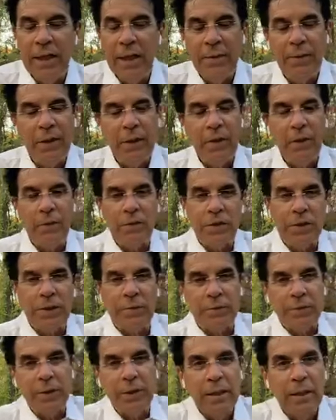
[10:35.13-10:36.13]
And you know
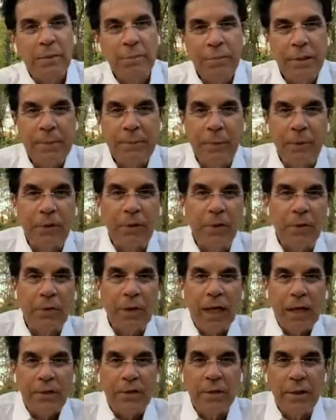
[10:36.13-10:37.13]
something? People know
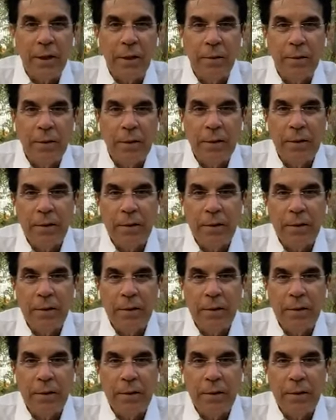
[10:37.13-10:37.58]
that too.